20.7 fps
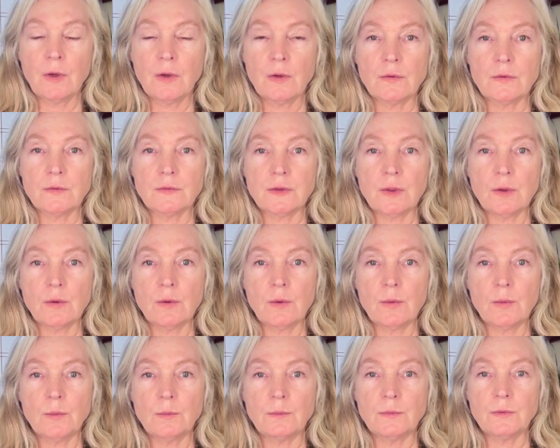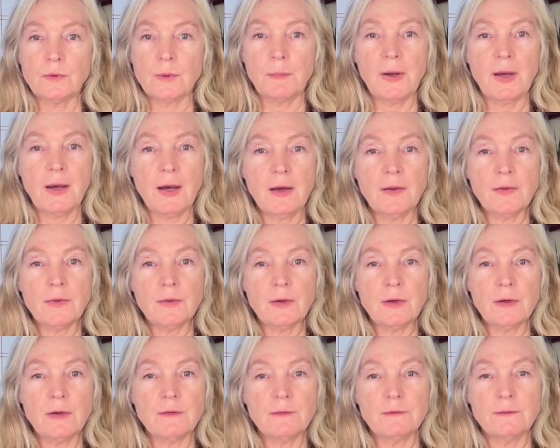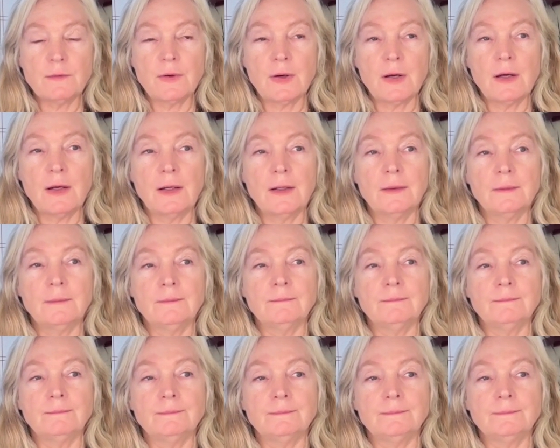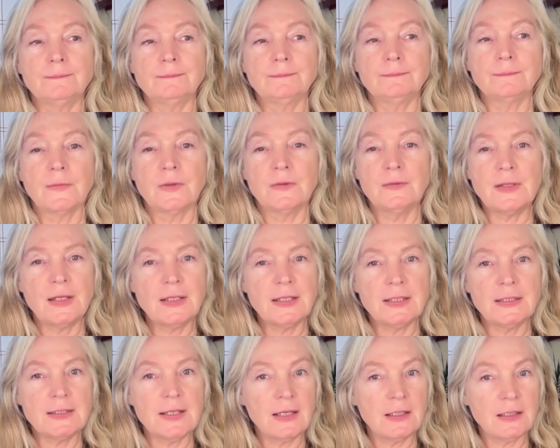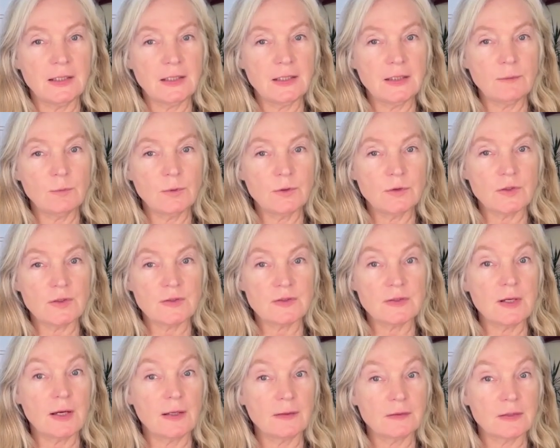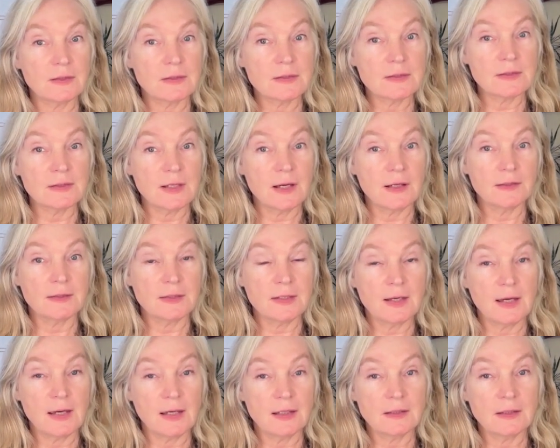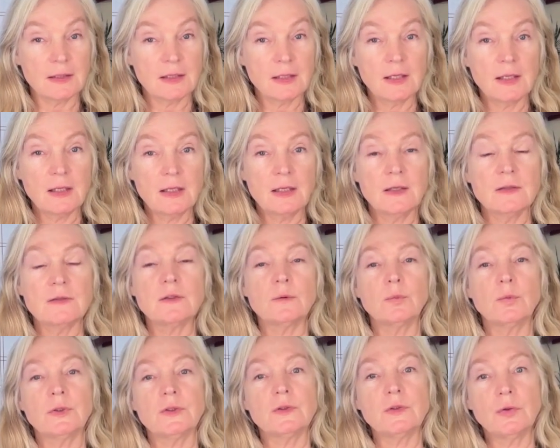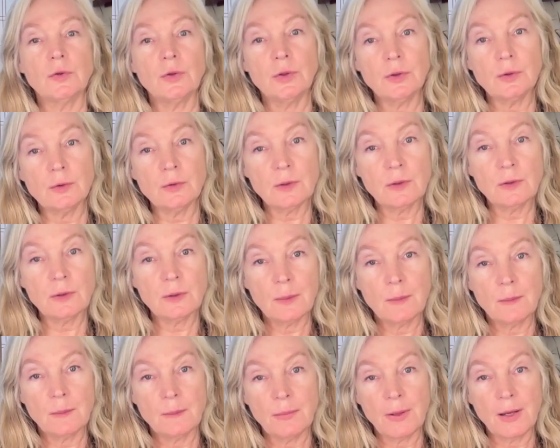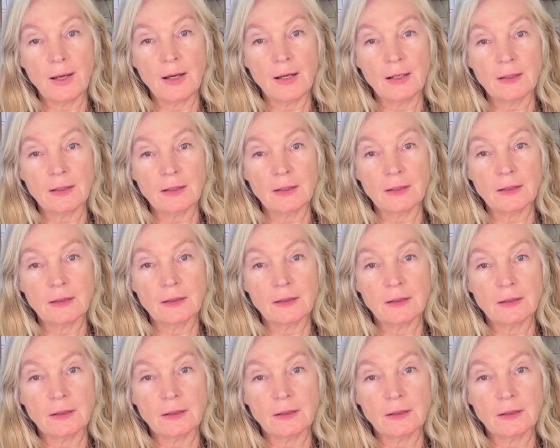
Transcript: So the path of neti neti, which is not this, not that, is a return back,